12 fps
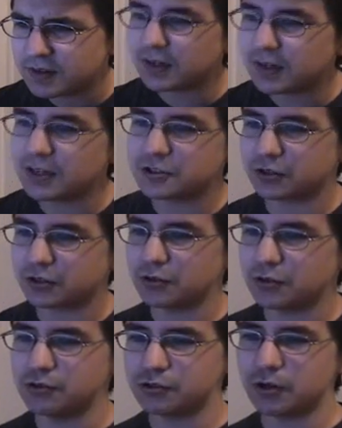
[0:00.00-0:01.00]
Lisa
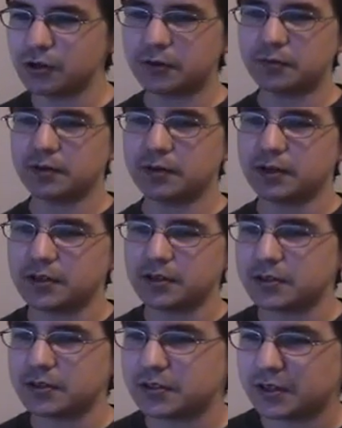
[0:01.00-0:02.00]
Kudrow,
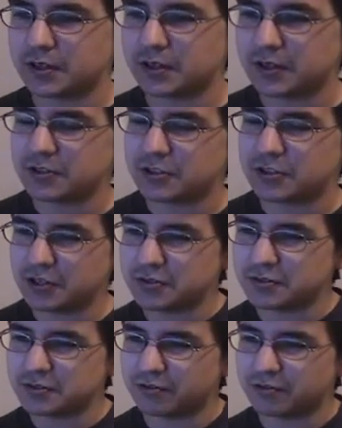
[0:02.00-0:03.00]
she
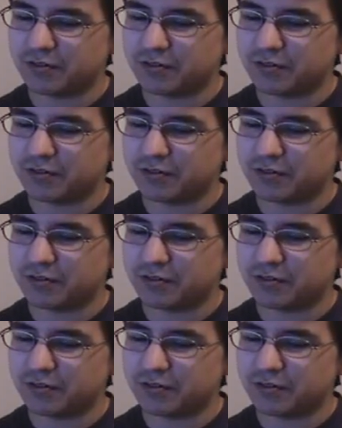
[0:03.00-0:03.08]
was